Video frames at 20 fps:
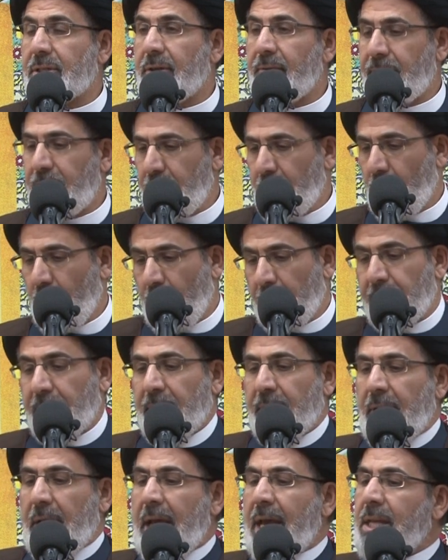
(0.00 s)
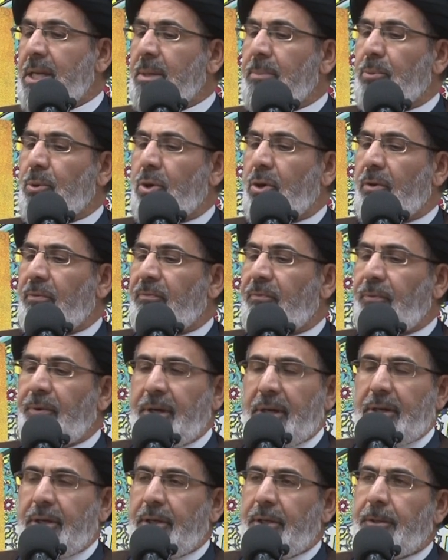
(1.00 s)
If you open any book of
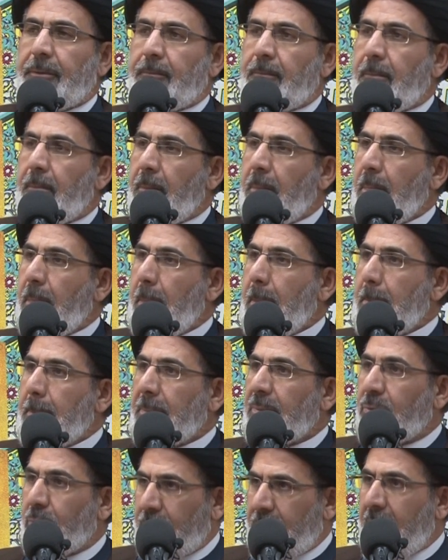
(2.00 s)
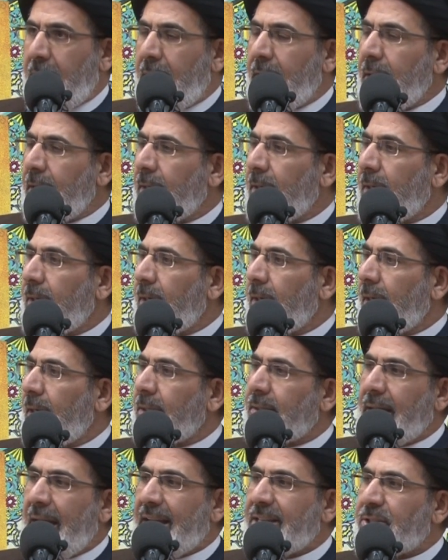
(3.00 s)
fiqh today,
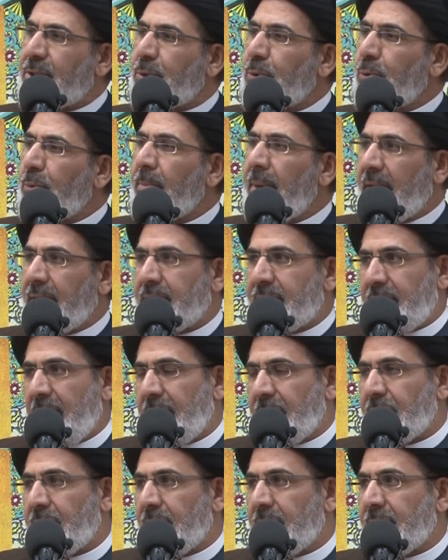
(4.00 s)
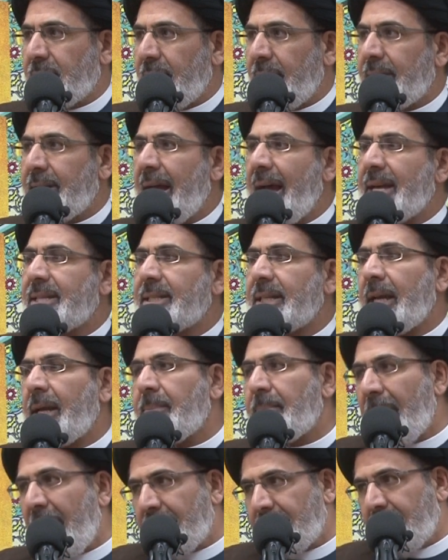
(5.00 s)
it has two main sections. It has
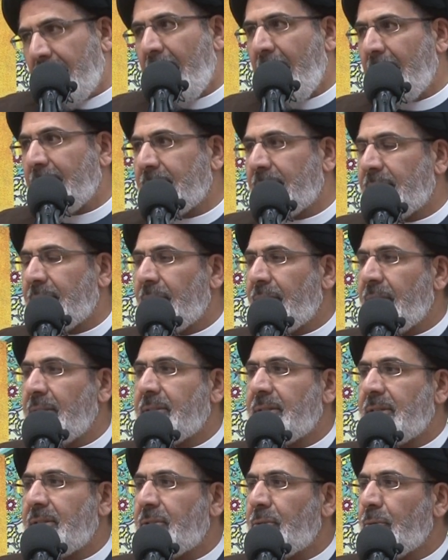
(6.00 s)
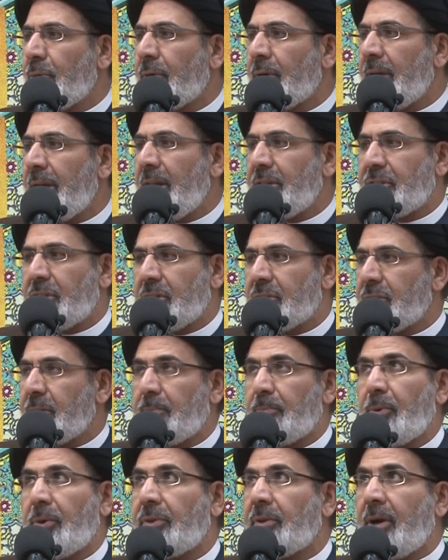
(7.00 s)
ibadat, this is your
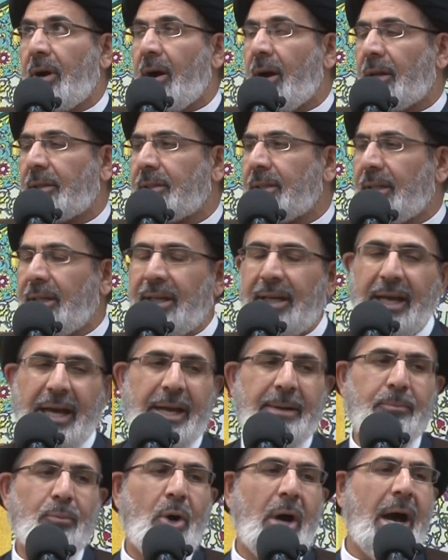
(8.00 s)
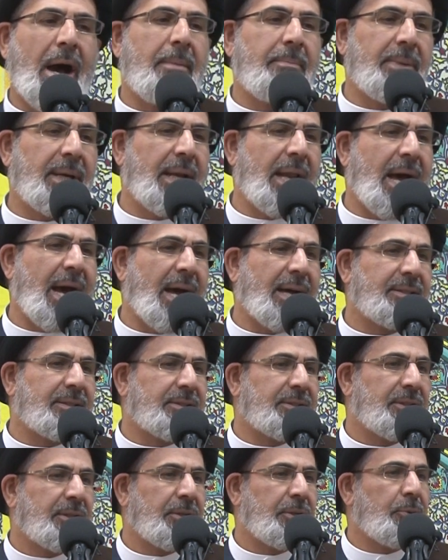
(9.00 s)
relationship with God, and
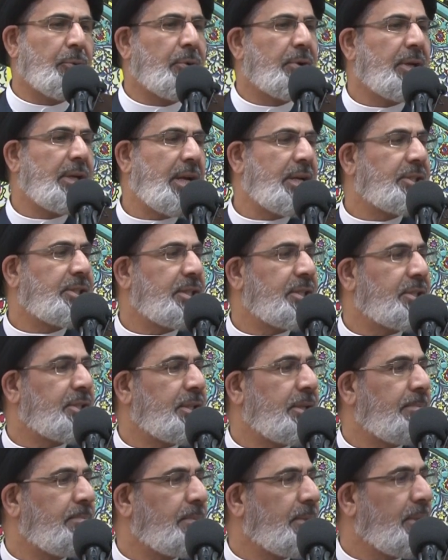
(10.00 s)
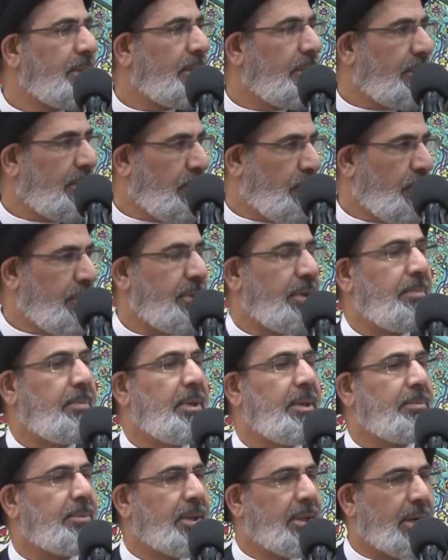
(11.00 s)
mu'amalat, your relationship with the
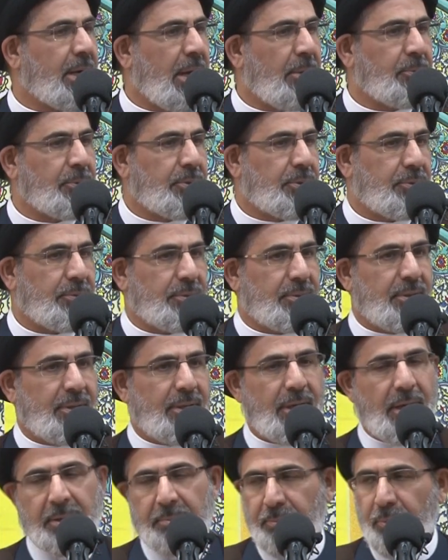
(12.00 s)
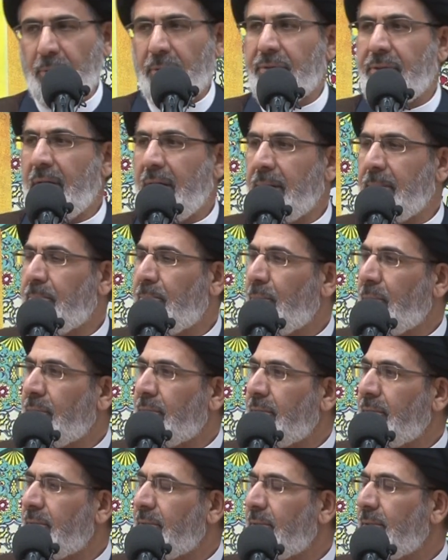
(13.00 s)
people around you. And both are
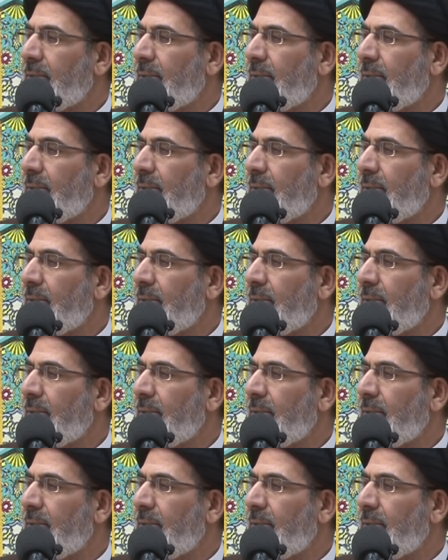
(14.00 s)
important.